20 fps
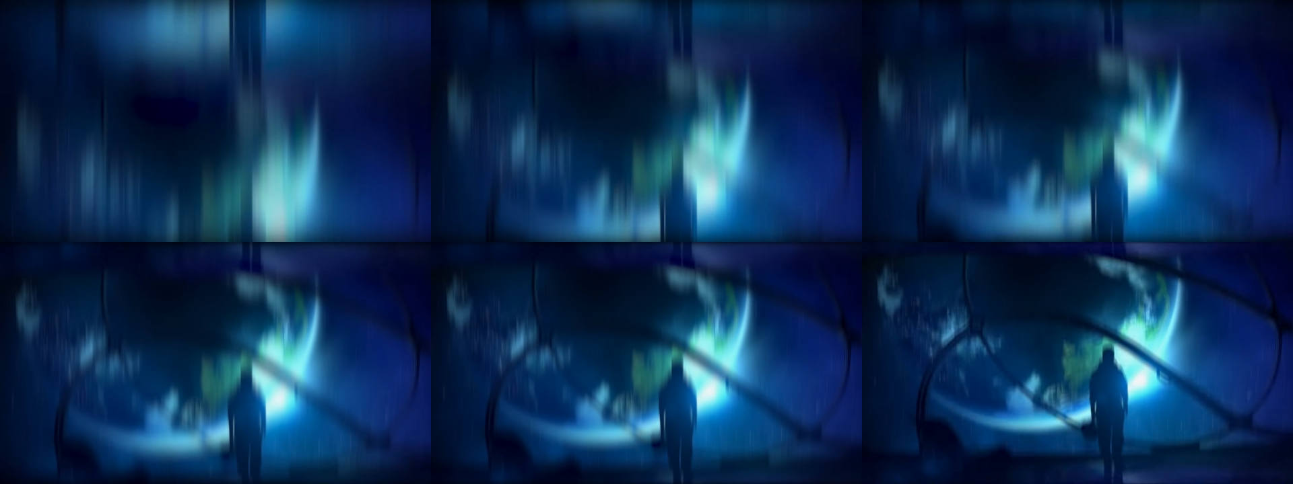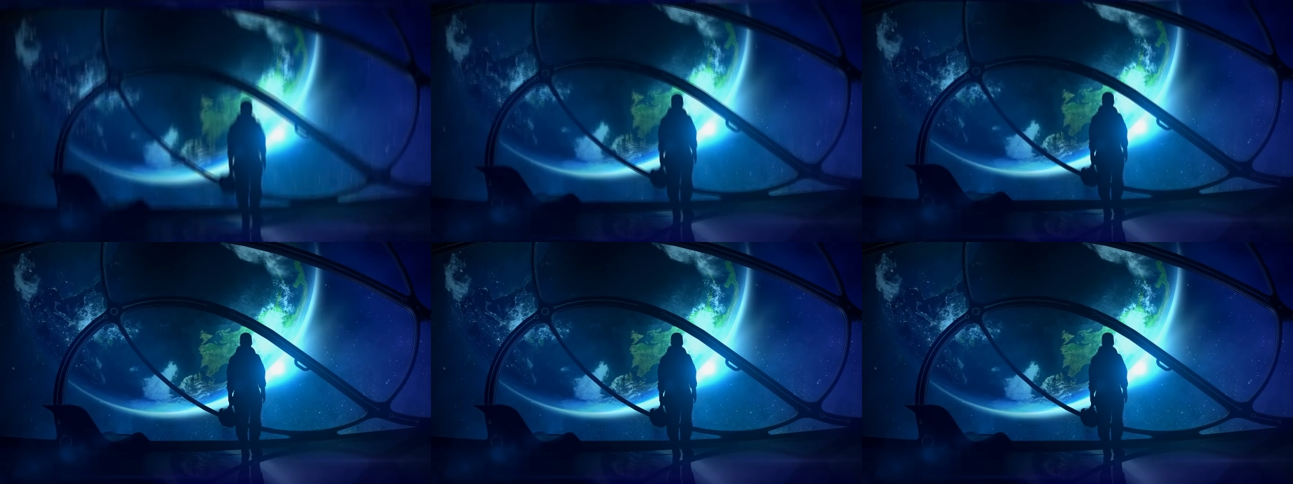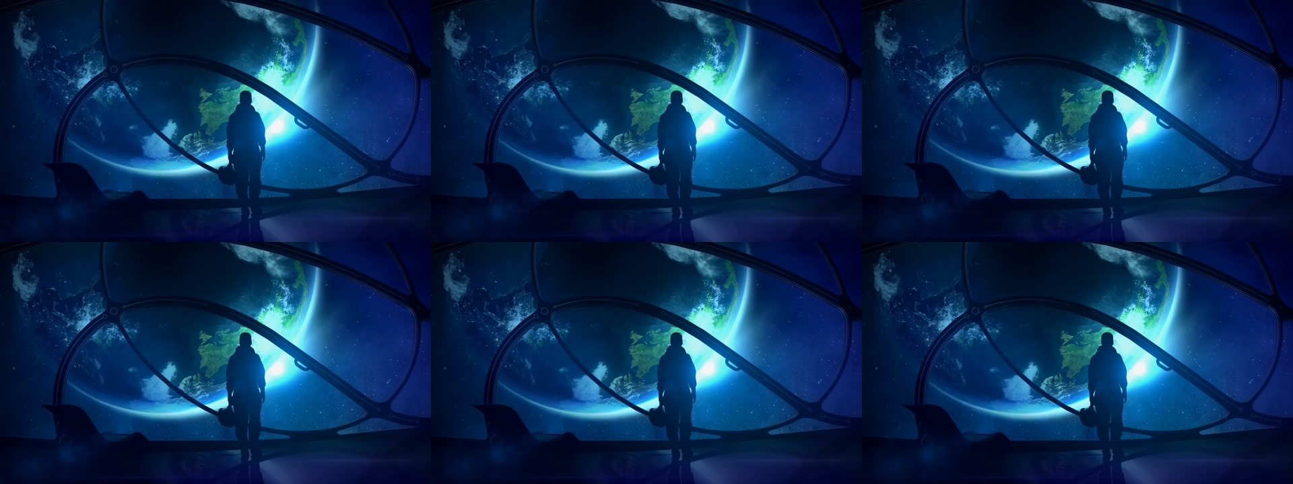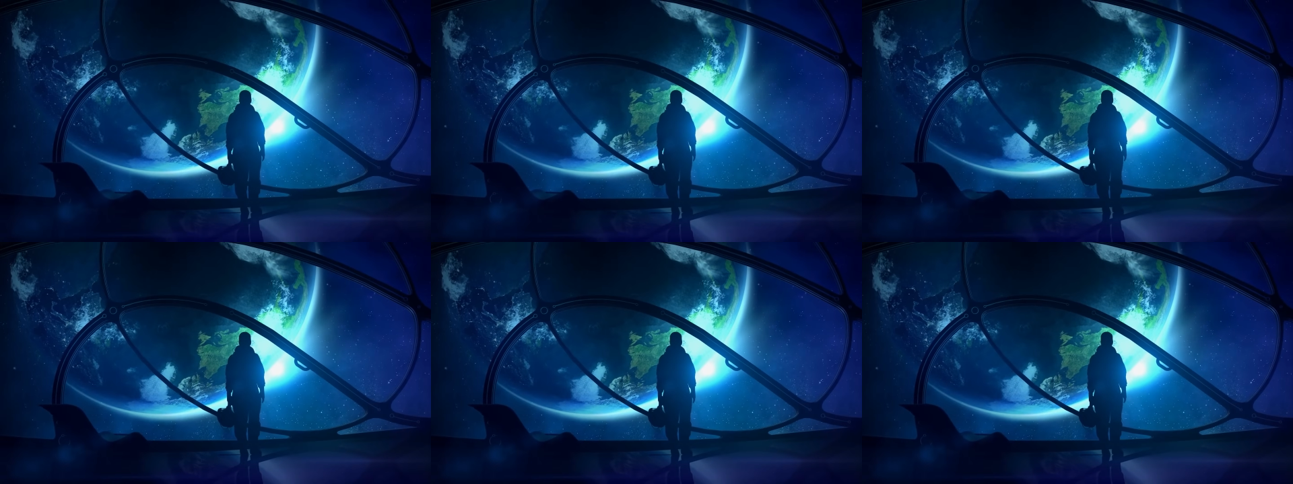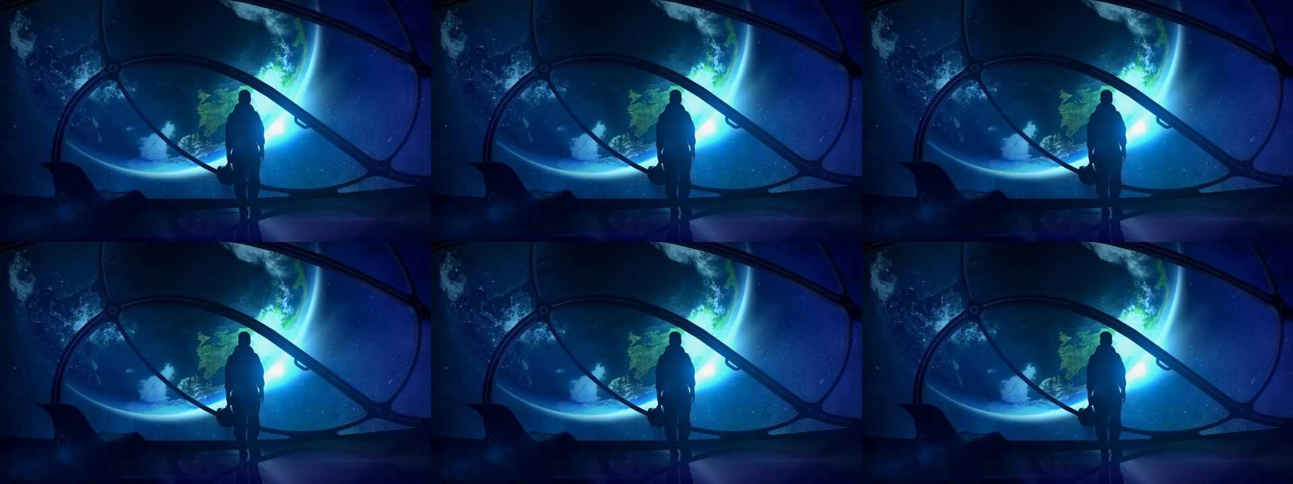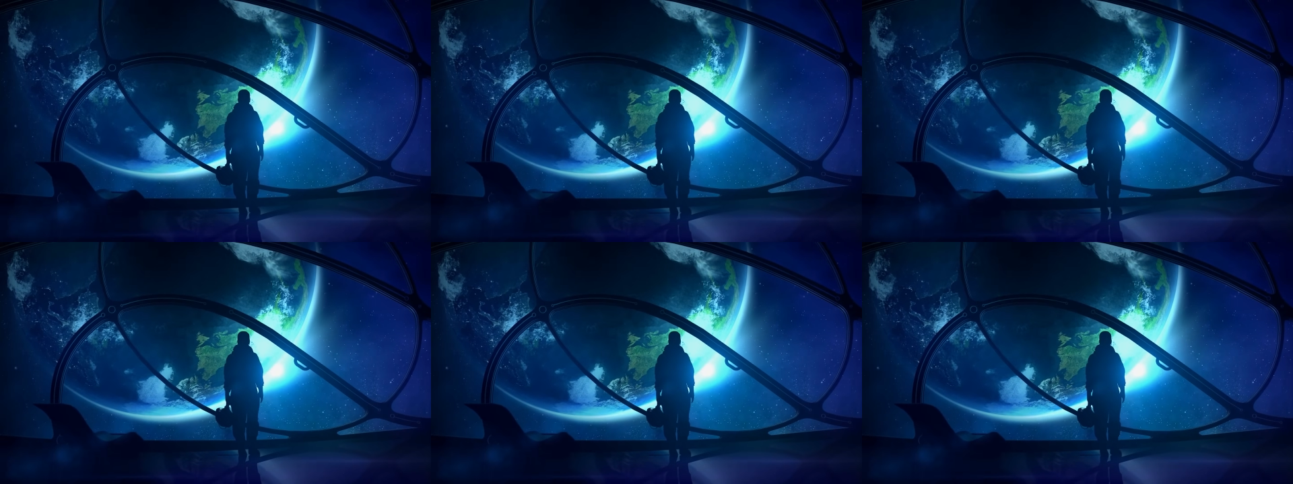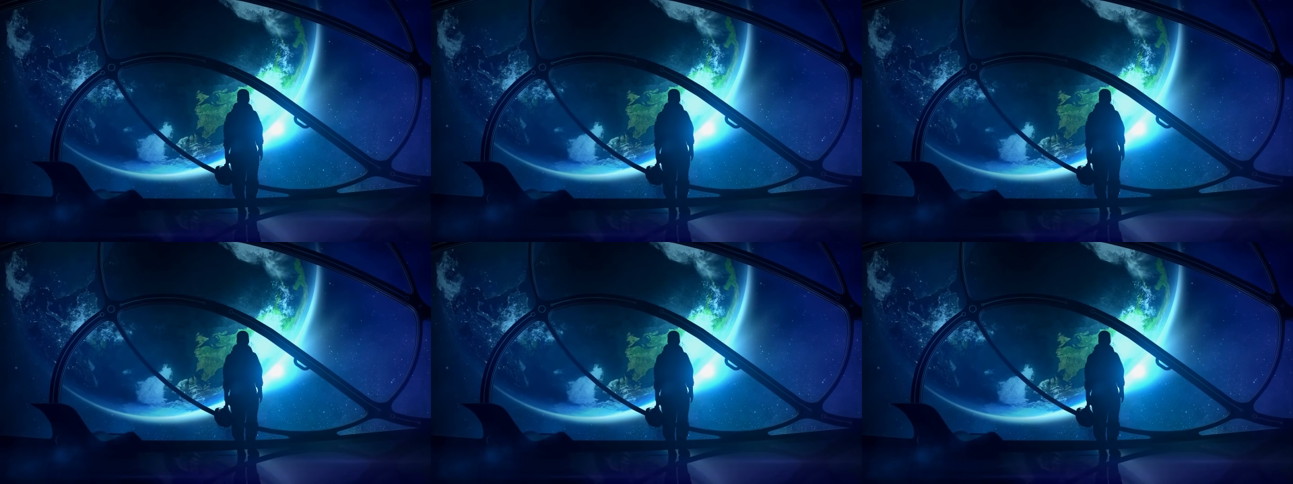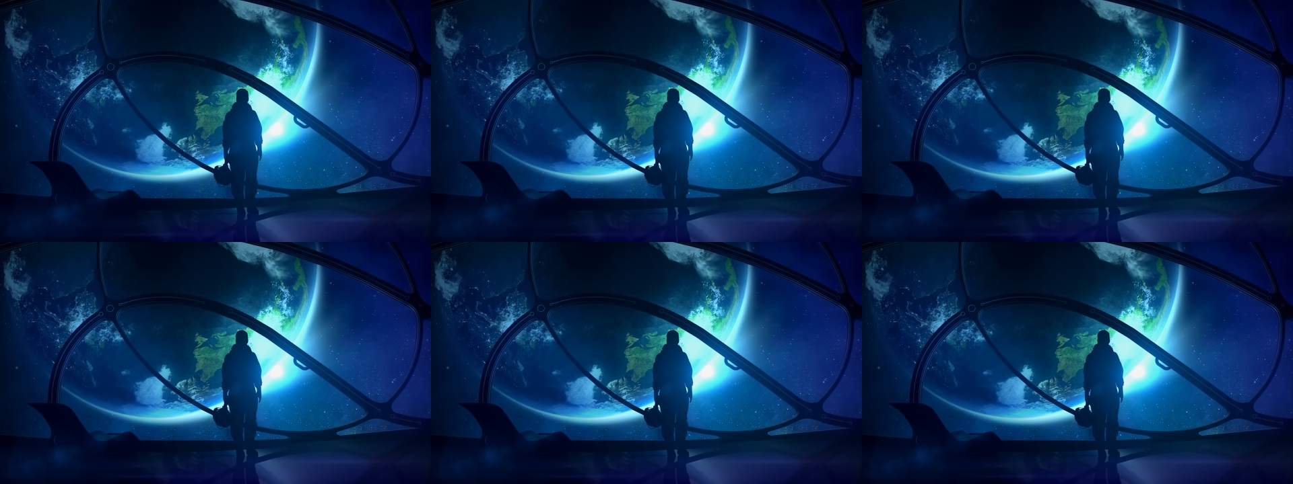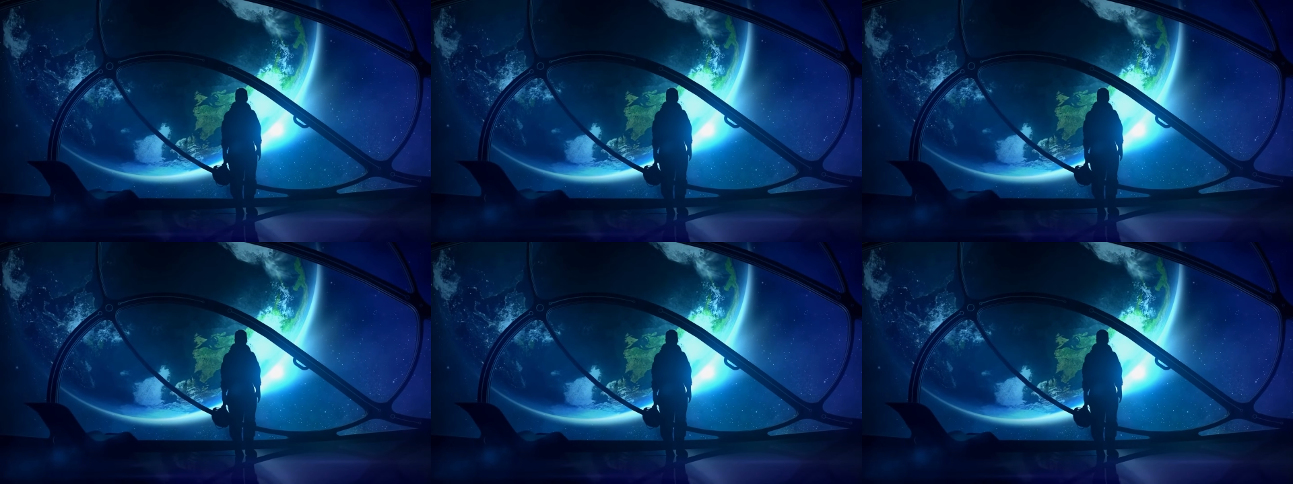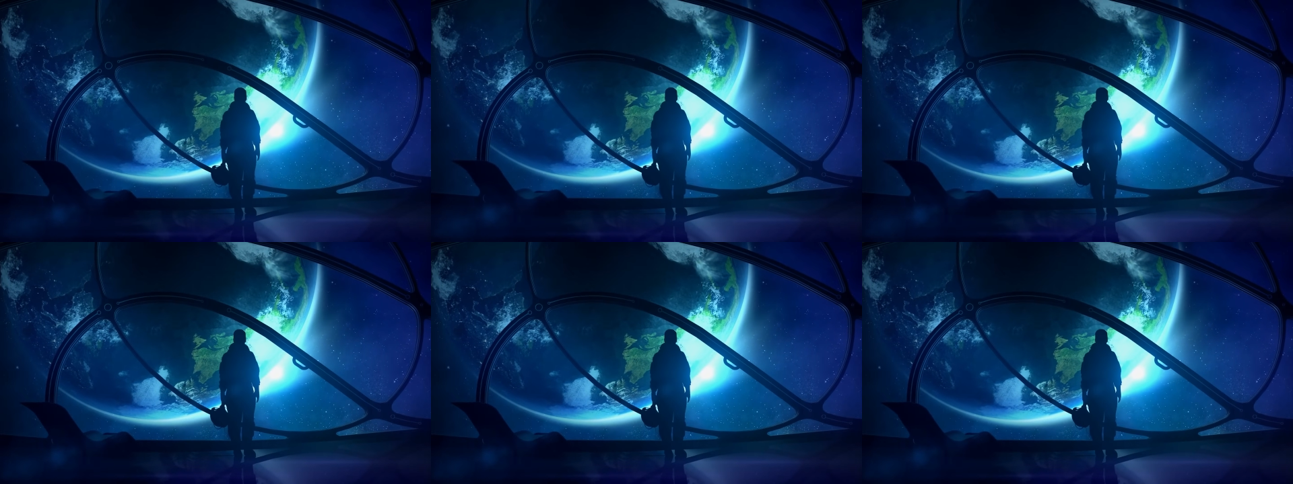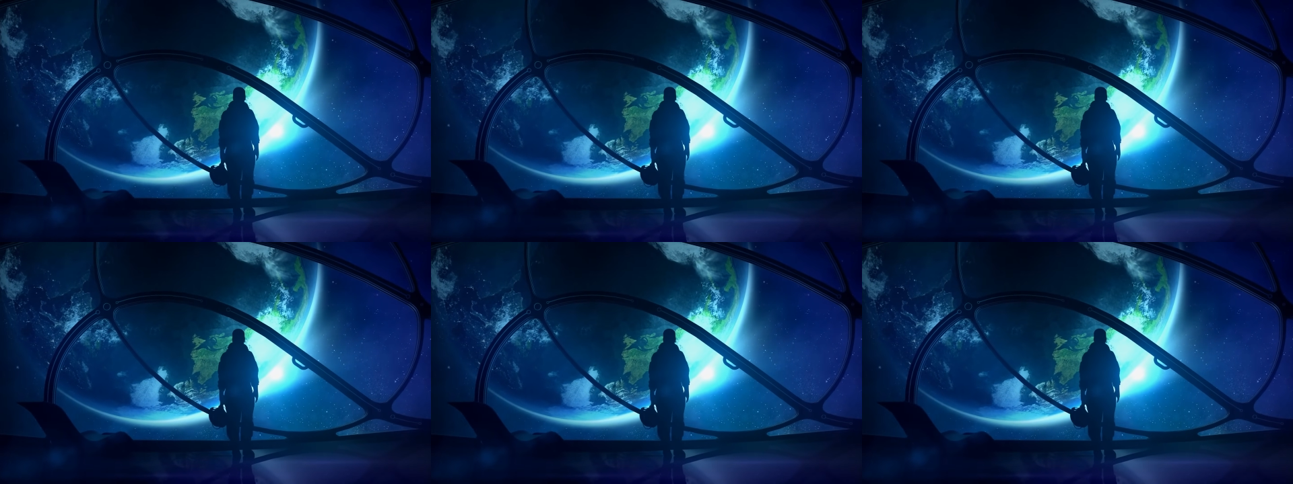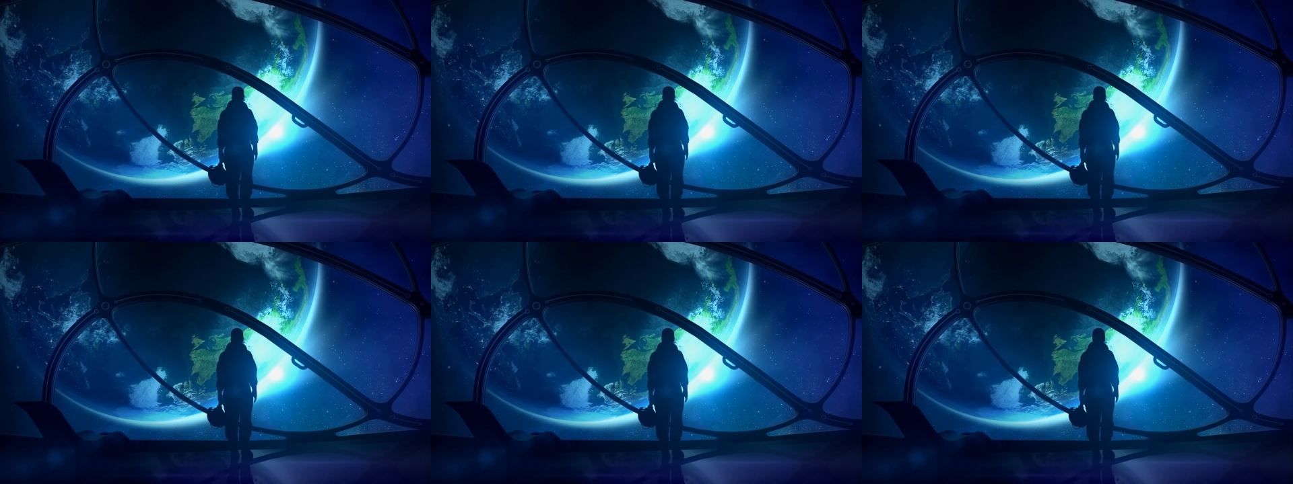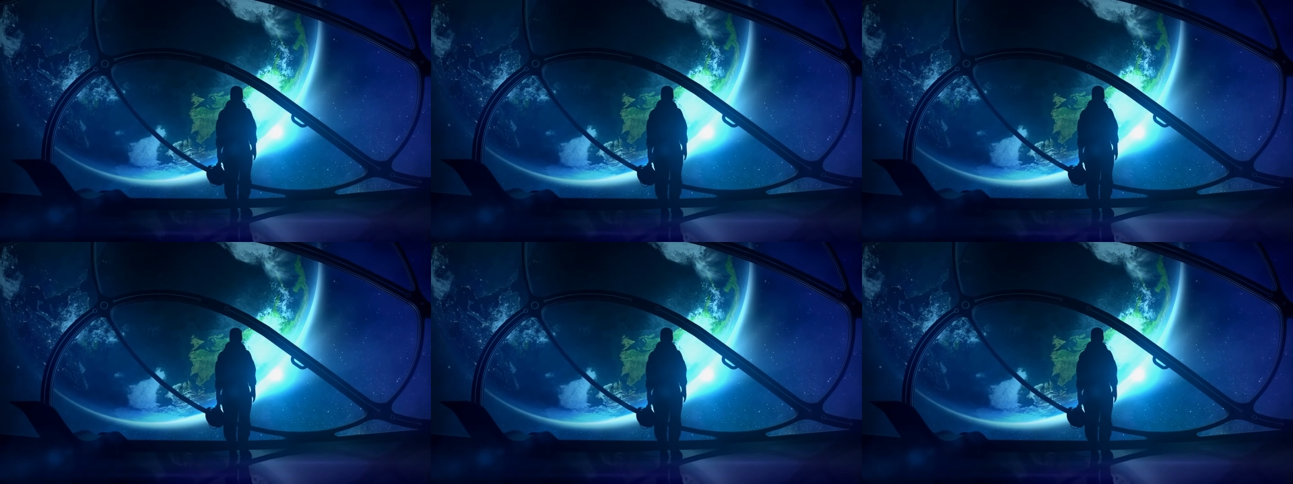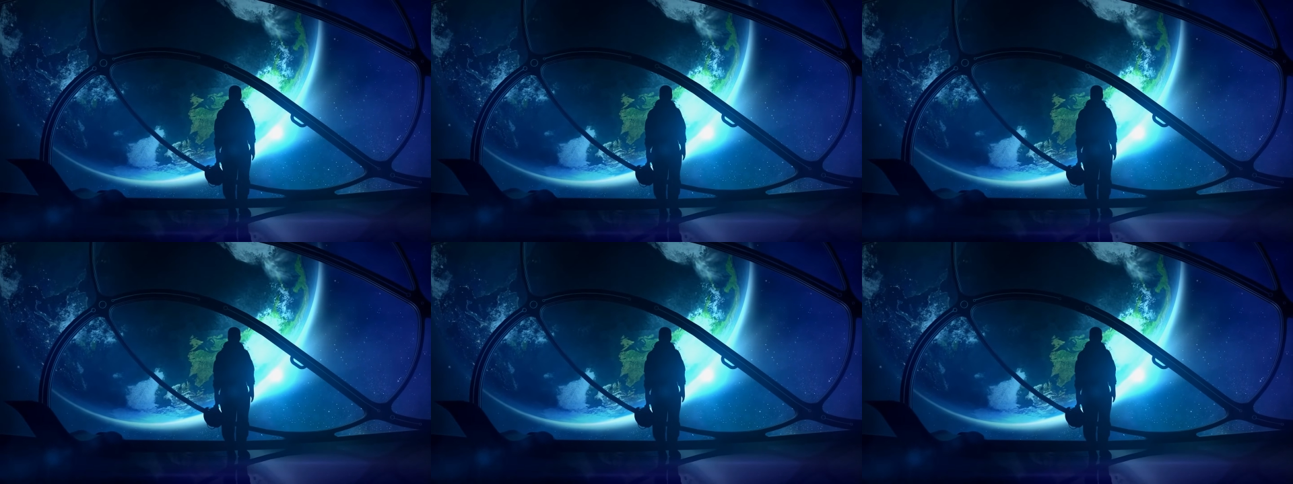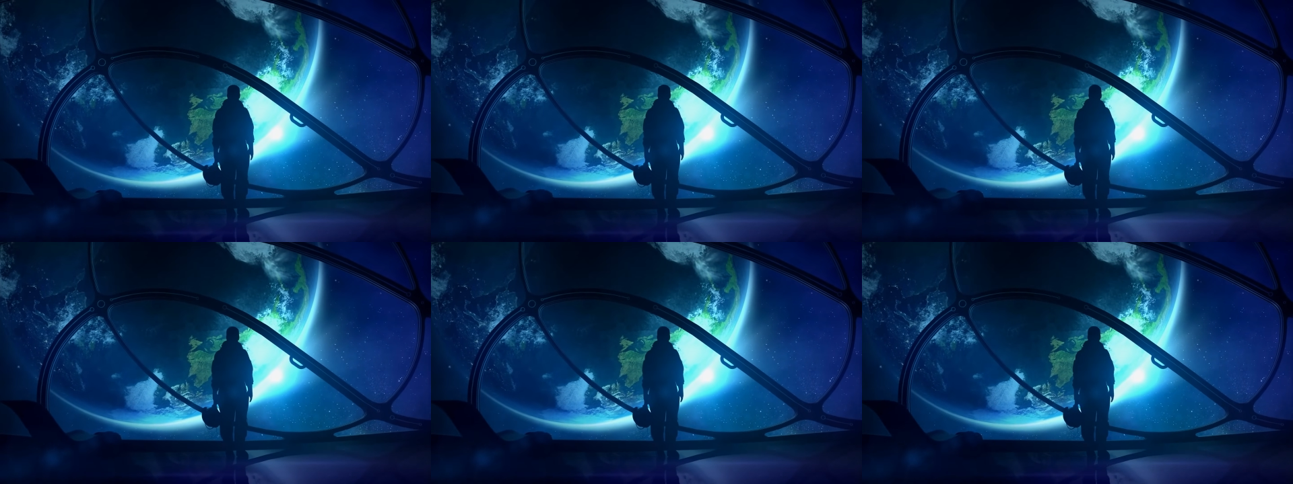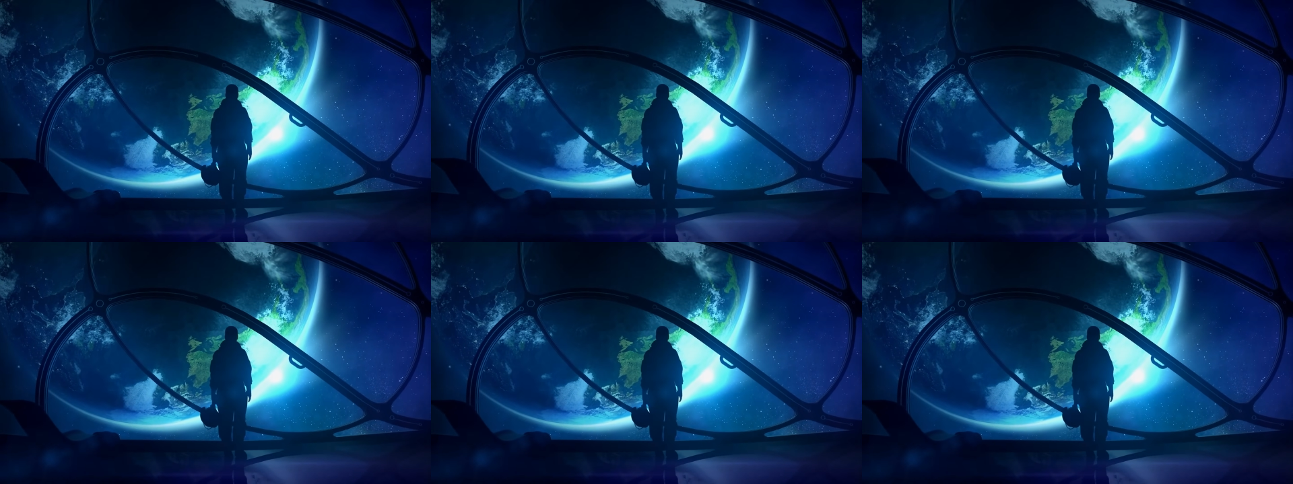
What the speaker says: [unreadable: no face in view]